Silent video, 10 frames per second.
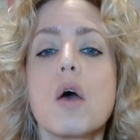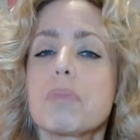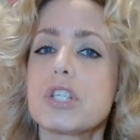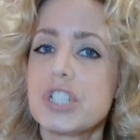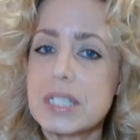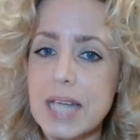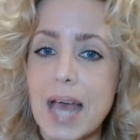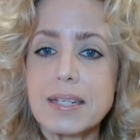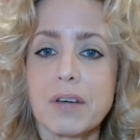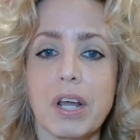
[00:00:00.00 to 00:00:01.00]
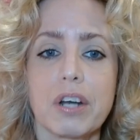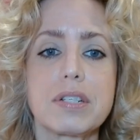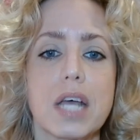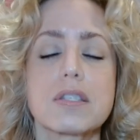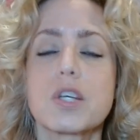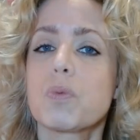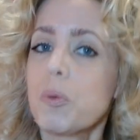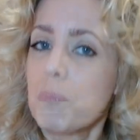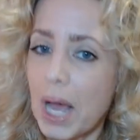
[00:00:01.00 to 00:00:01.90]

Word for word: but she sat down at her desk and wrote